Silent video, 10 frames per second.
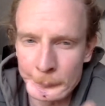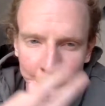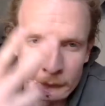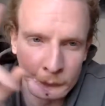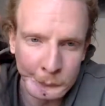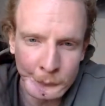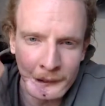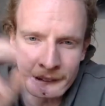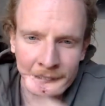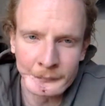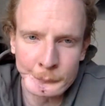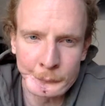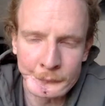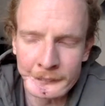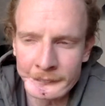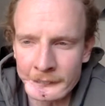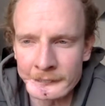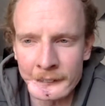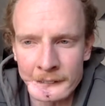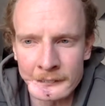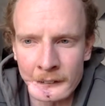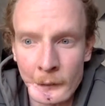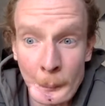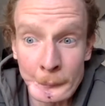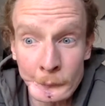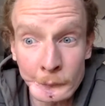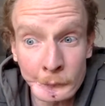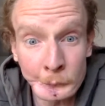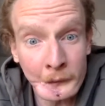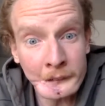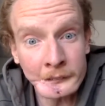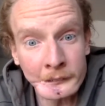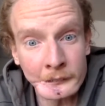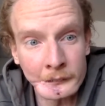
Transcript: that you look fine, the first thing they'll say is like, "Oh, but you look great."